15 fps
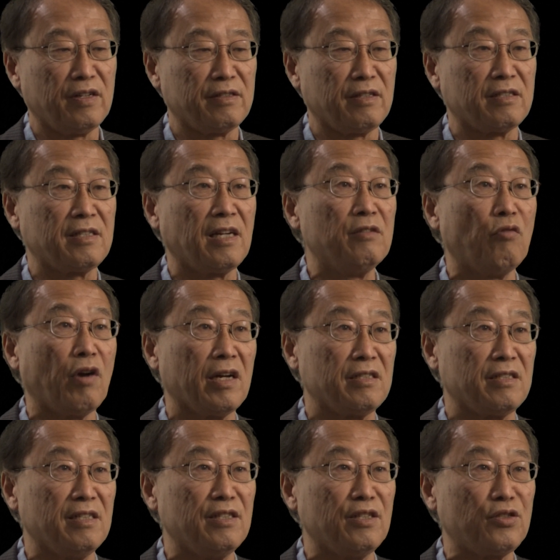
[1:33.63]
the
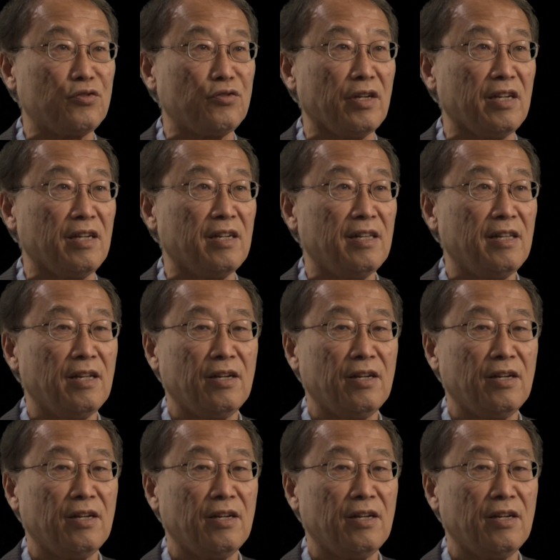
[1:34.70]
sunrise industry.